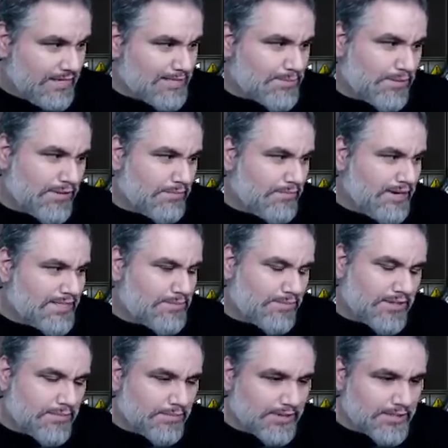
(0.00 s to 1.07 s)
It's pretty. It's
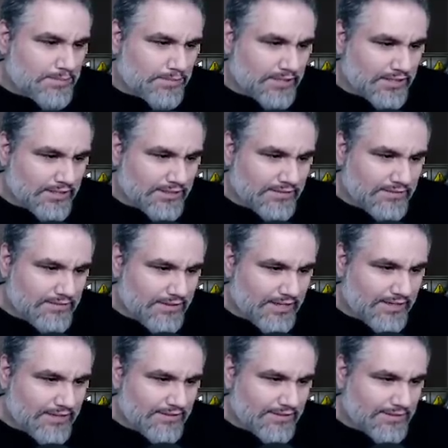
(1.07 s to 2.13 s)
pretty. It's pretty good.
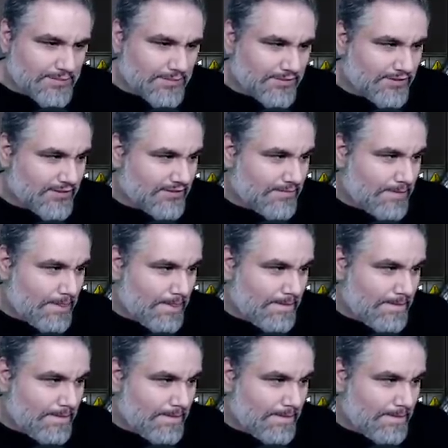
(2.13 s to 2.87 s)
Like, let's be real.